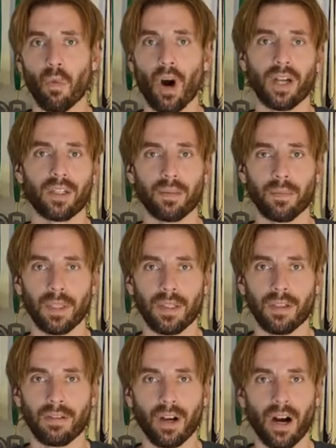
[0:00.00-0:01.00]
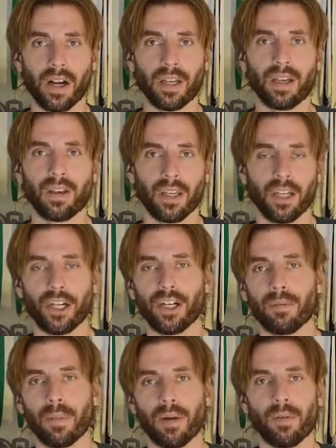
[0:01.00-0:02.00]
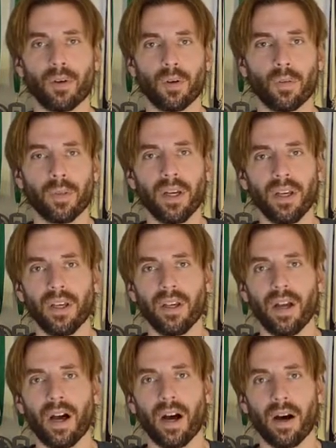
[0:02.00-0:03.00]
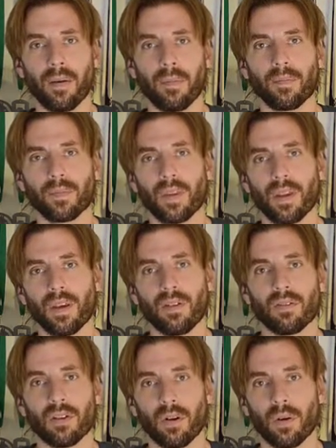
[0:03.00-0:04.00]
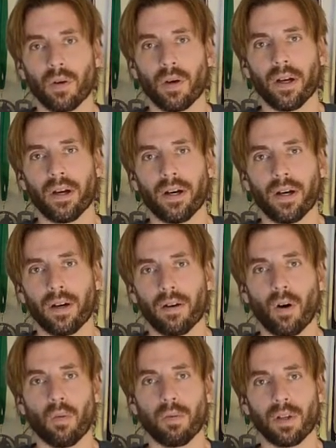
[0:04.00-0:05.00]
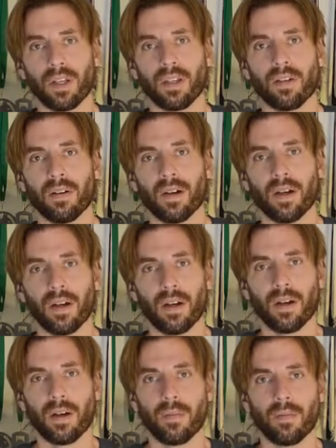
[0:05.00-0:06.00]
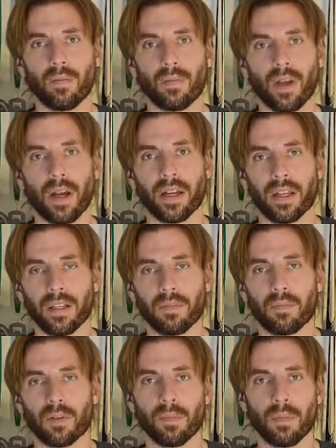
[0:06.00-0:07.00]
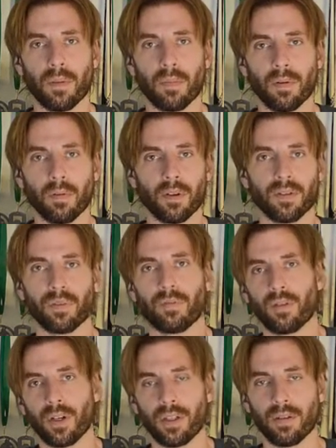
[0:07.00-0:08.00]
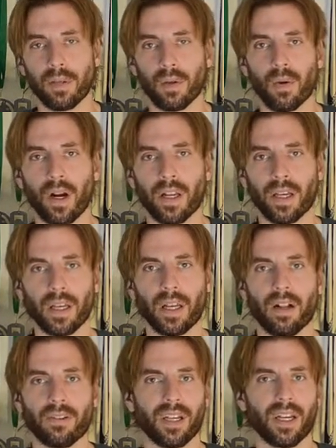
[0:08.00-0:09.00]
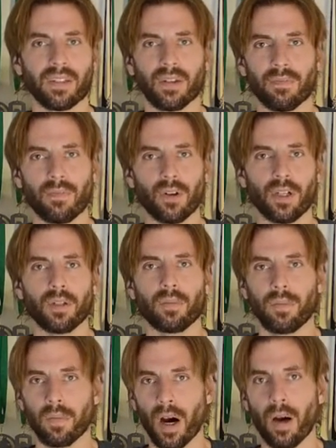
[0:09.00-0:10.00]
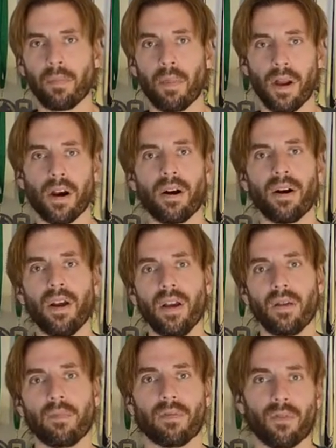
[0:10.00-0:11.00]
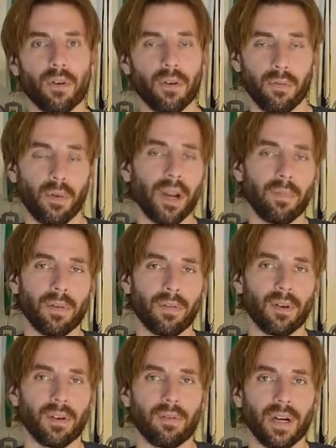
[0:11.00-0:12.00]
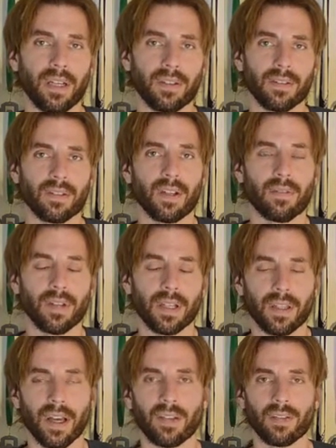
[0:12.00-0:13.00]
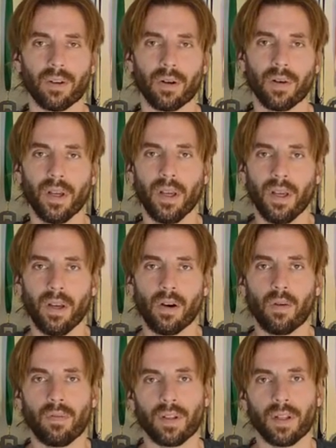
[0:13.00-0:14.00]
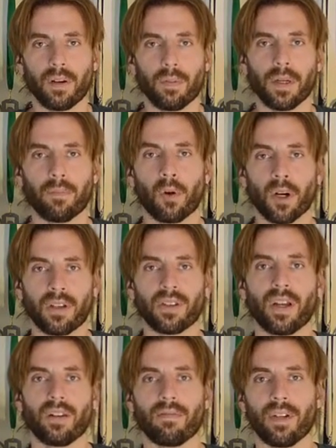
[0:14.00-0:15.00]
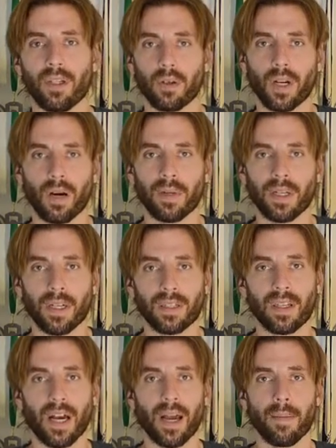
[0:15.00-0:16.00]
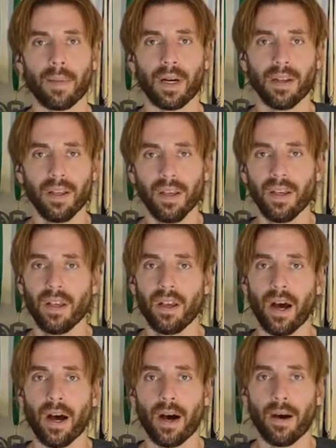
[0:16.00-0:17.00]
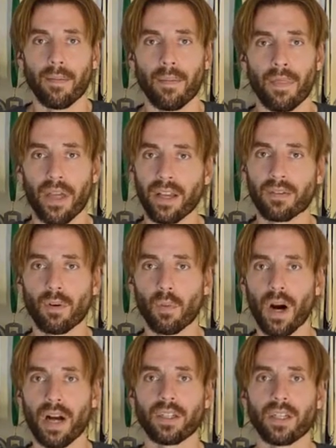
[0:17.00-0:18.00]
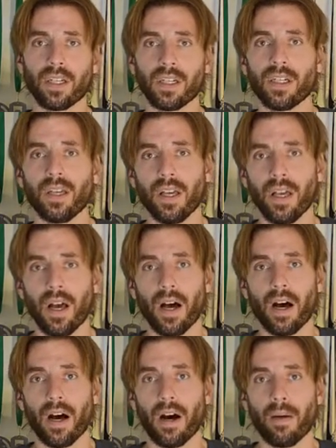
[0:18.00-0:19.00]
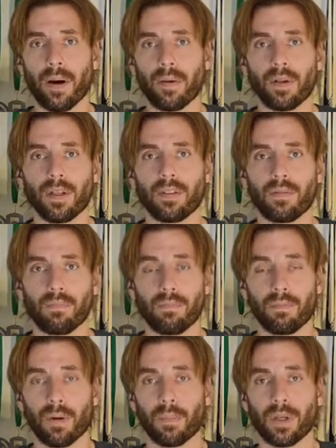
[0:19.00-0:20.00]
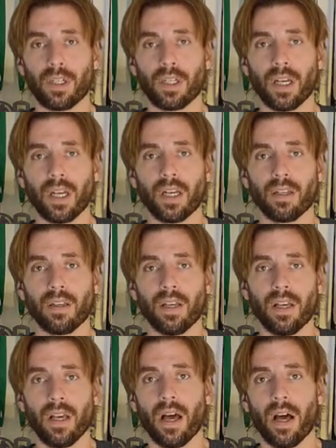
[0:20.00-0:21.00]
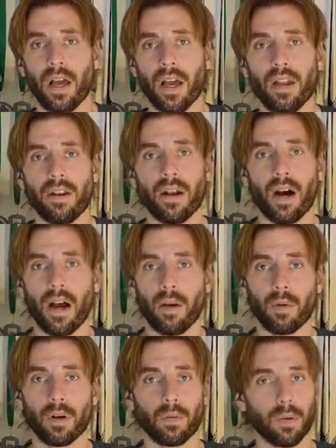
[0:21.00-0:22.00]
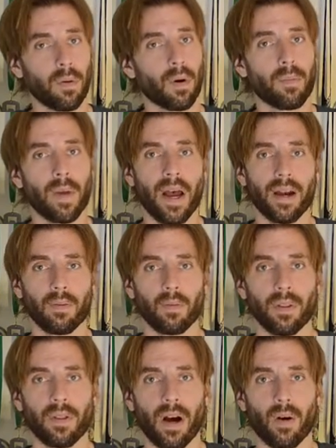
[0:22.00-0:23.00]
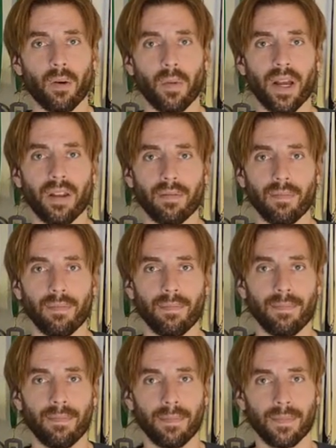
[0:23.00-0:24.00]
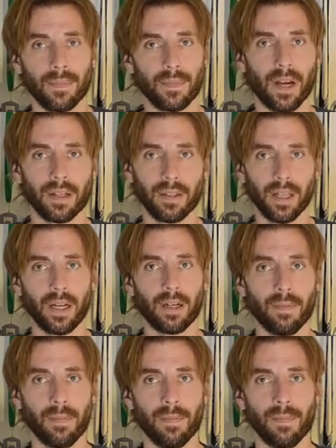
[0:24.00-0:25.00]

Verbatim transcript: watching me talk here in my room. Um, so uh, hopefully um, I get some people with some footage of me running and I'll take some footage up there before right before the race and stuff like that. So hopefully a little bit more exciting video coming next time. But um, thanks for watching. Um, I really appreciate it and I will report back with how it went. Talk to you later.